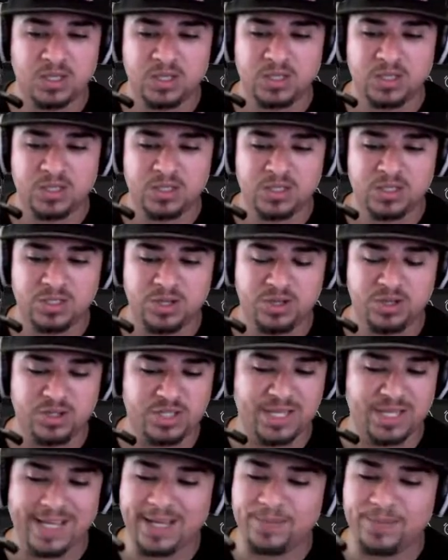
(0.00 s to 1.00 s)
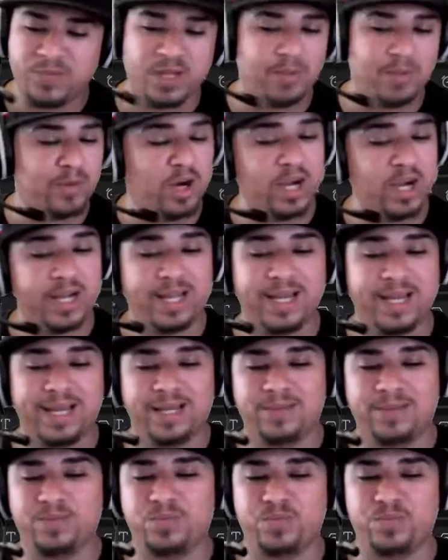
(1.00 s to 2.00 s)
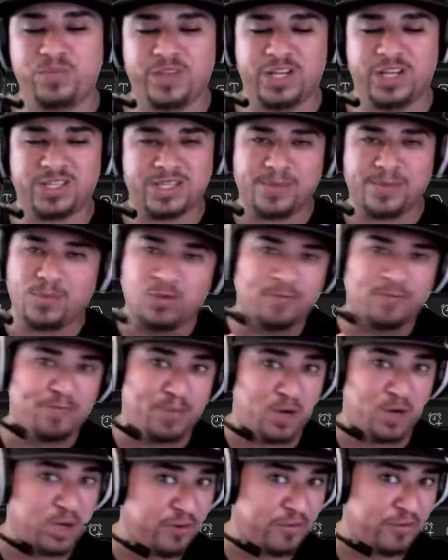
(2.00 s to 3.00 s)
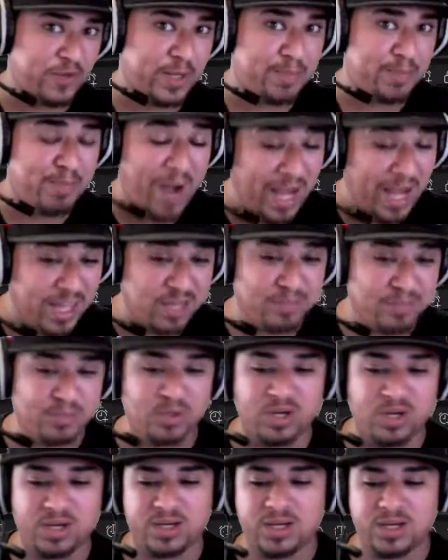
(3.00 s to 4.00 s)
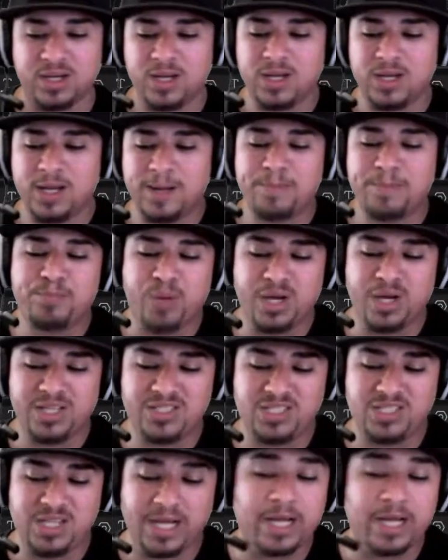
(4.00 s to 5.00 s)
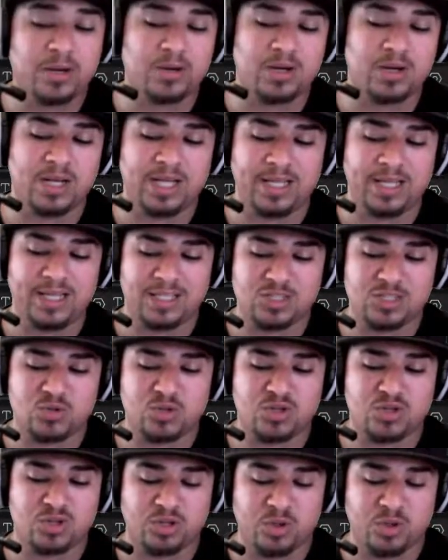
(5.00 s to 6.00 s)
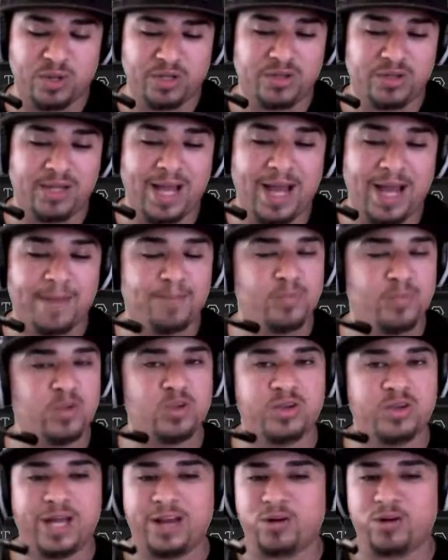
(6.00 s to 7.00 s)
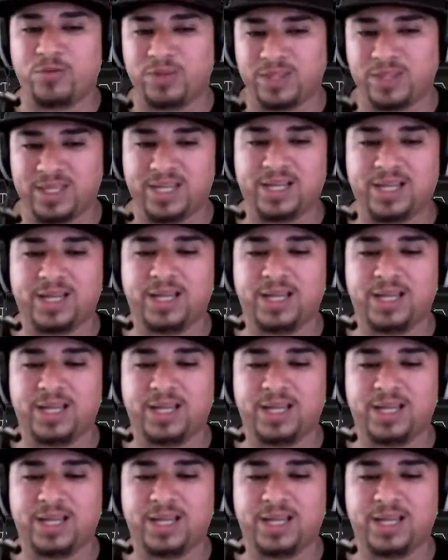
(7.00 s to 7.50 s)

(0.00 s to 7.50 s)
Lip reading: So you see, the market doesn't move perfect by the book, but generally this is what you're doing. You're not overthinking it.